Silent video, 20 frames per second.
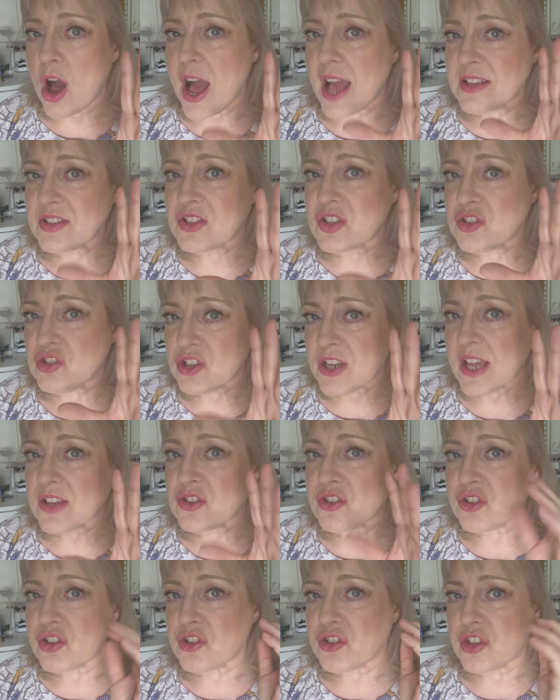I
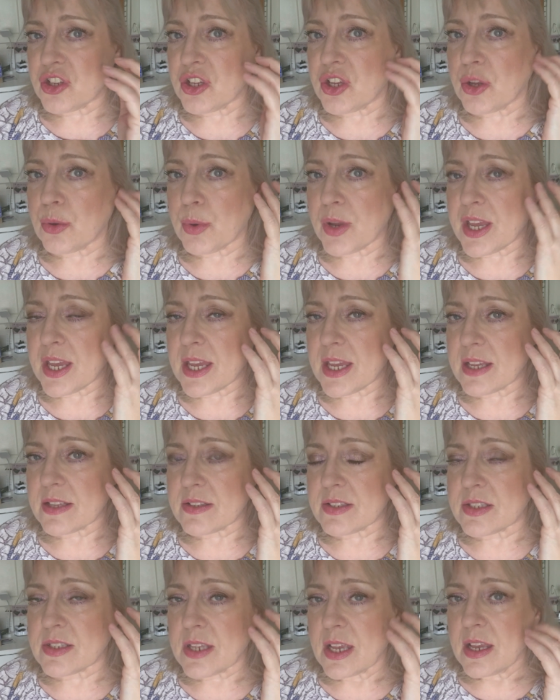suggest you do
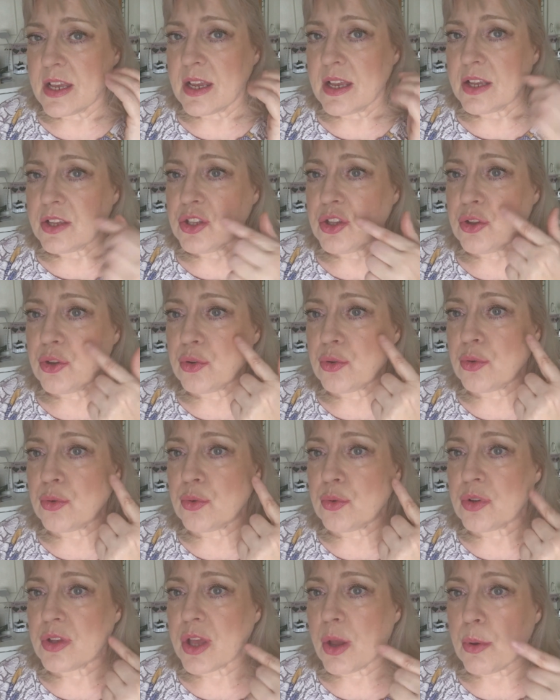is
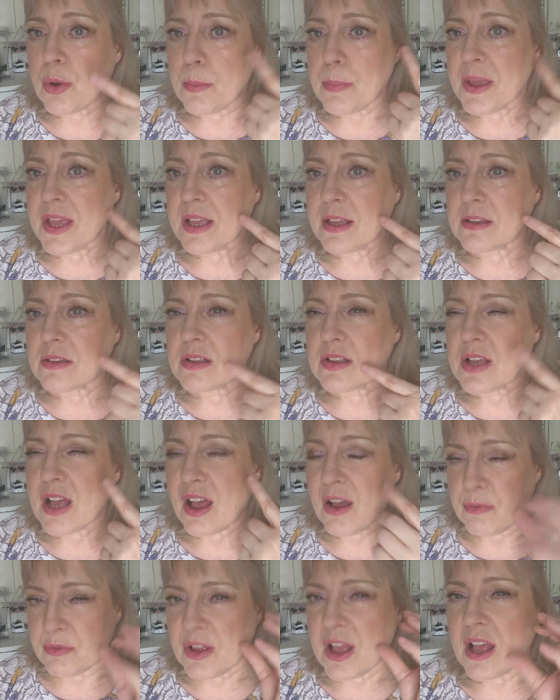you go a bit,
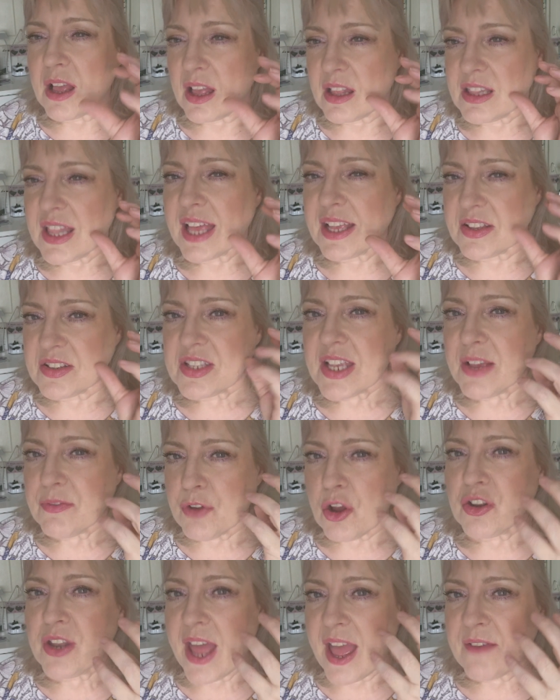like I say, I've
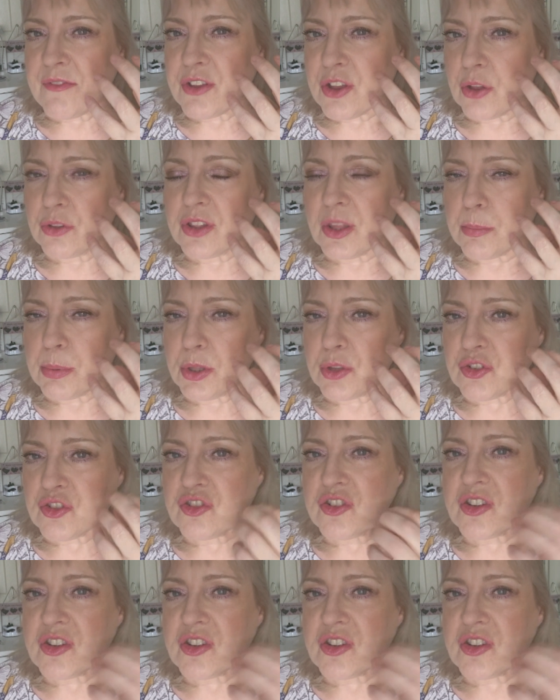gone heavy on the blush